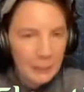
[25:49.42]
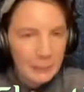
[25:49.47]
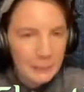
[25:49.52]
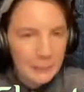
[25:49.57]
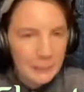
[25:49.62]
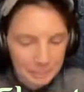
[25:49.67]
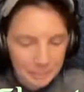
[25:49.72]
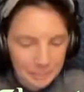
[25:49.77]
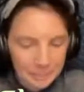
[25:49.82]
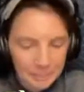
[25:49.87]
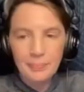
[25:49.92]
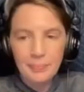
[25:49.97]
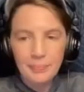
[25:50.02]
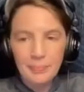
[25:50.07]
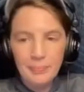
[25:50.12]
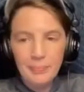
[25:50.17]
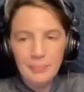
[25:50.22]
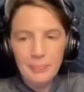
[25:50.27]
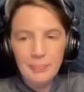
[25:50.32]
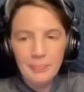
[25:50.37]

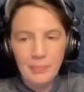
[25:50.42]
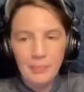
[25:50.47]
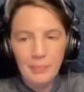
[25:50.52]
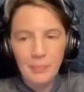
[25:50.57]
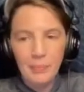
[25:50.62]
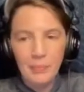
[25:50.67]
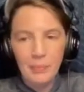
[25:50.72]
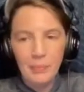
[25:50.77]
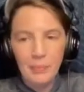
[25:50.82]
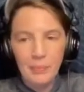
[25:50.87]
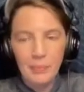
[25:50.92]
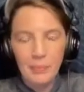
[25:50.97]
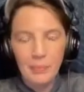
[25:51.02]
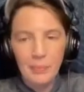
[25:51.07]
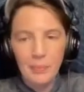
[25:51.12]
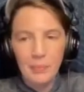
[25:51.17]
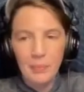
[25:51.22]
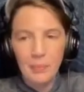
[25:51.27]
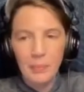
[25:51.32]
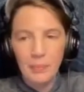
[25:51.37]

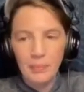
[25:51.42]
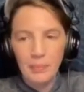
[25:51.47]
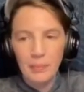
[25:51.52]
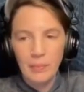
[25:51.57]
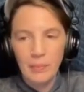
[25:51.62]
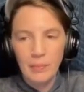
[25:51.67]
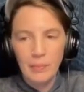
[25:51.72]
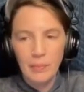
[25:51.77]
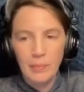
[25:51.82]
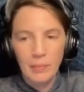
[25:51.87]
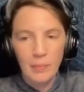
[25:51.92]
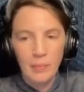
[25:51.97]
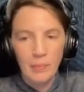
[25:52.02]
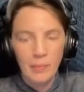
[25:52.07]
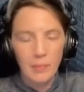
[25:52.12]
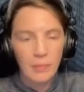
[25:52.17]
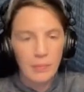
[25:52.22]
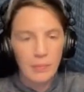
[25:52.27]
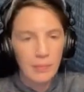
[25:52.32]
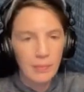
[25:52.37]

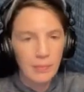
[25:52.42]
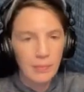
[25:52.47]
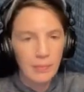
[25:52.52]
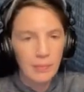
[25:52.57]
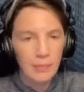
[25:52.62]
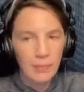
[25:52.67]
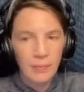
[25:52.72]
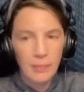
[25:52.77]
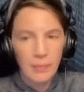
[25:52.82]
No words are spoken by the person on screen.